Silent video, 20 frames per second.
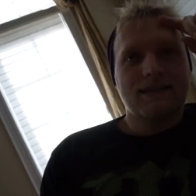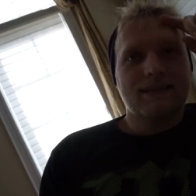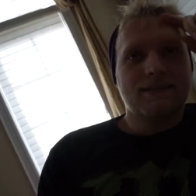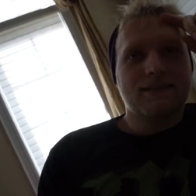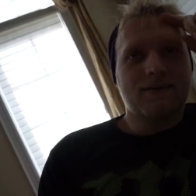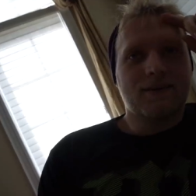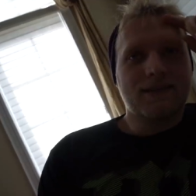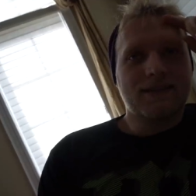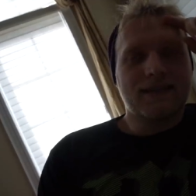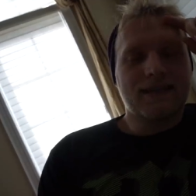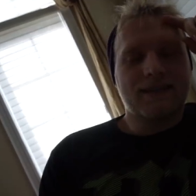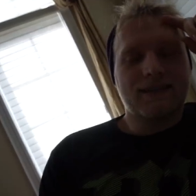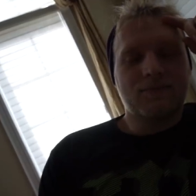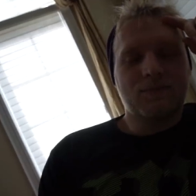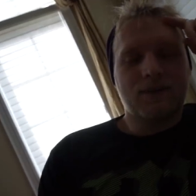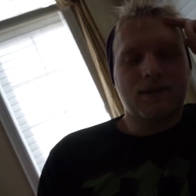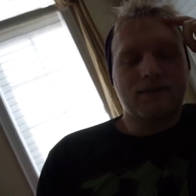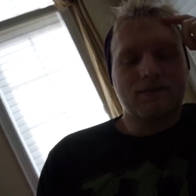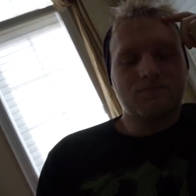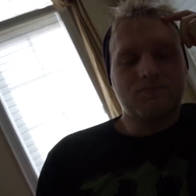So I said,
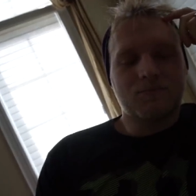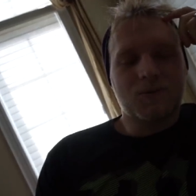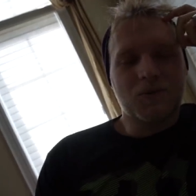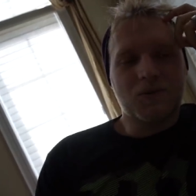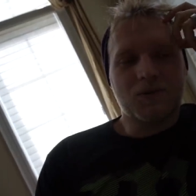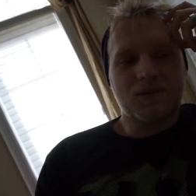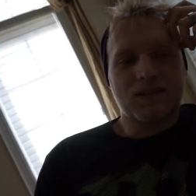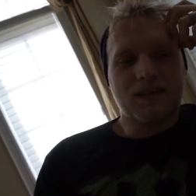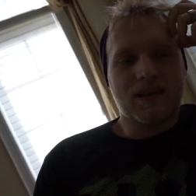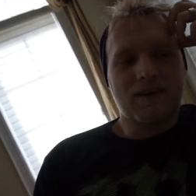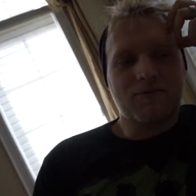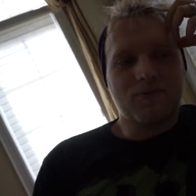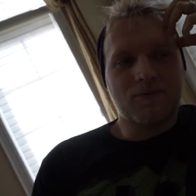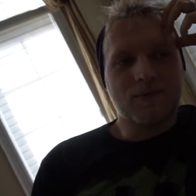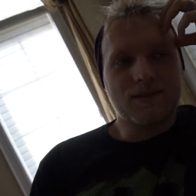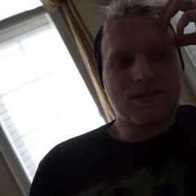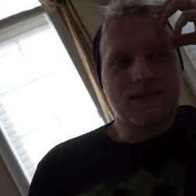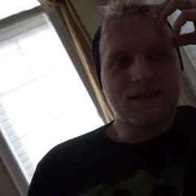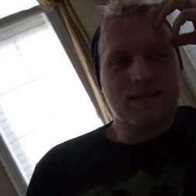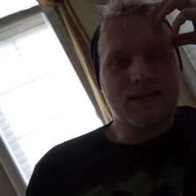well, mostly
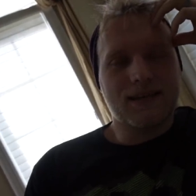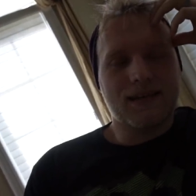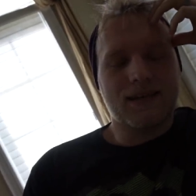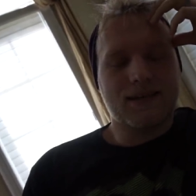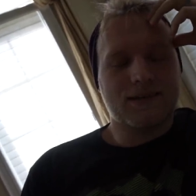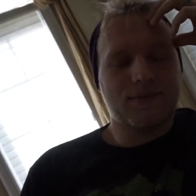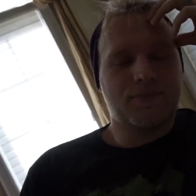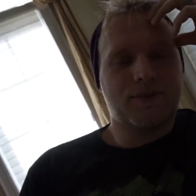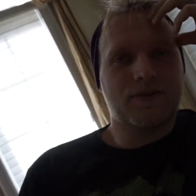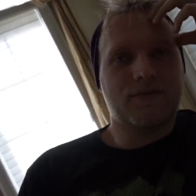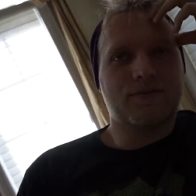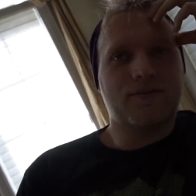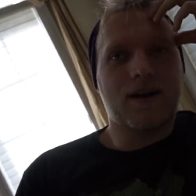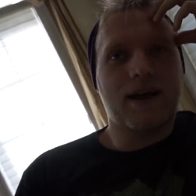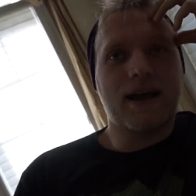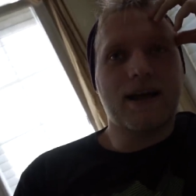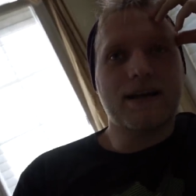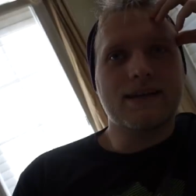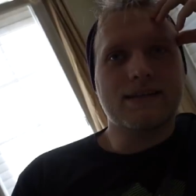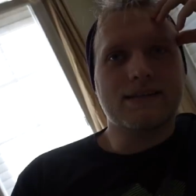everyone's eating ketchup on
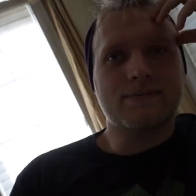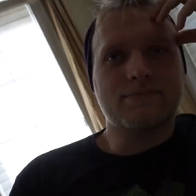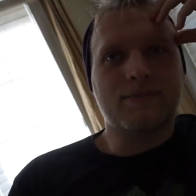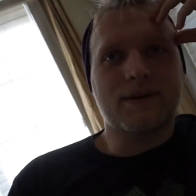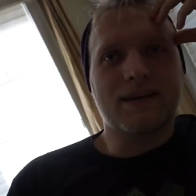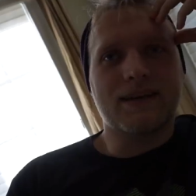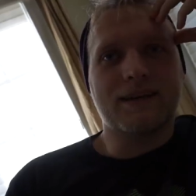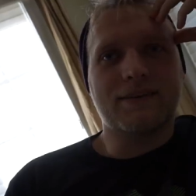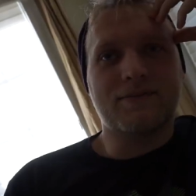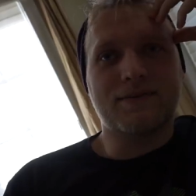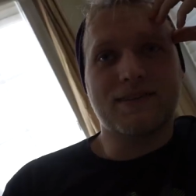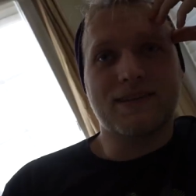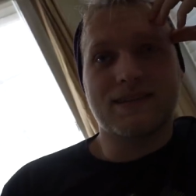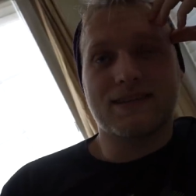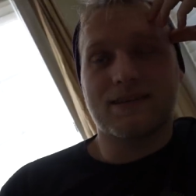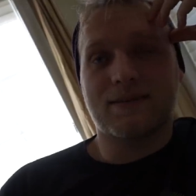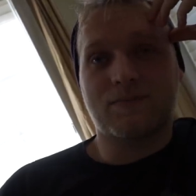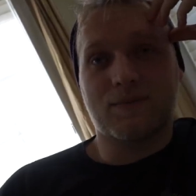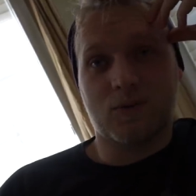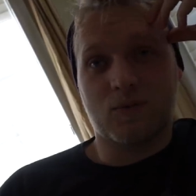fries, but if you see
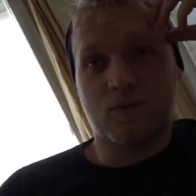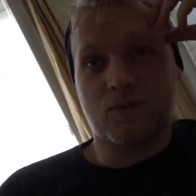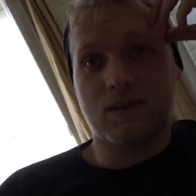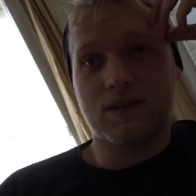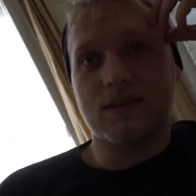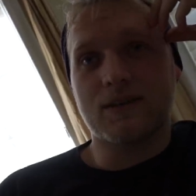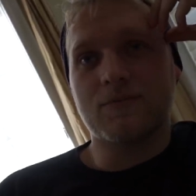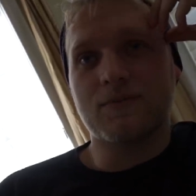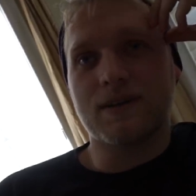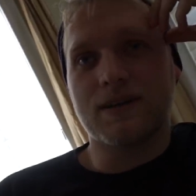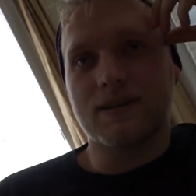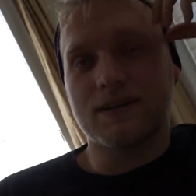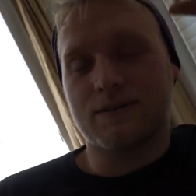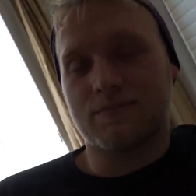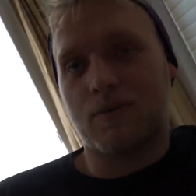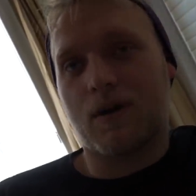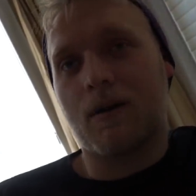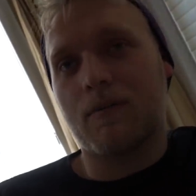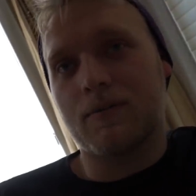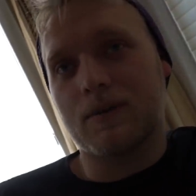something really weird, it's
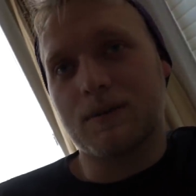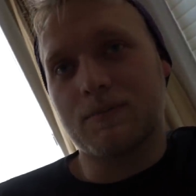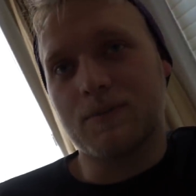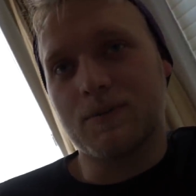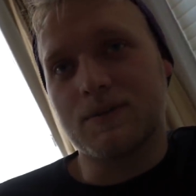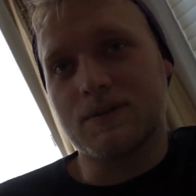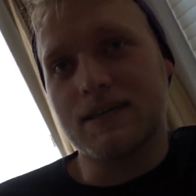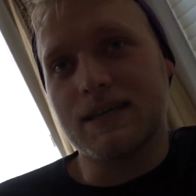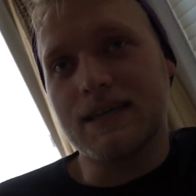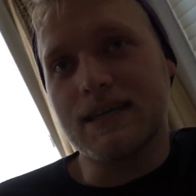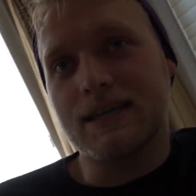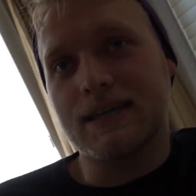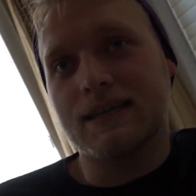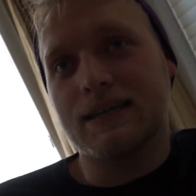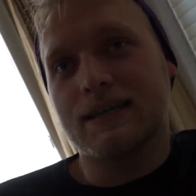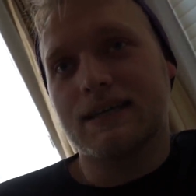probably poutine.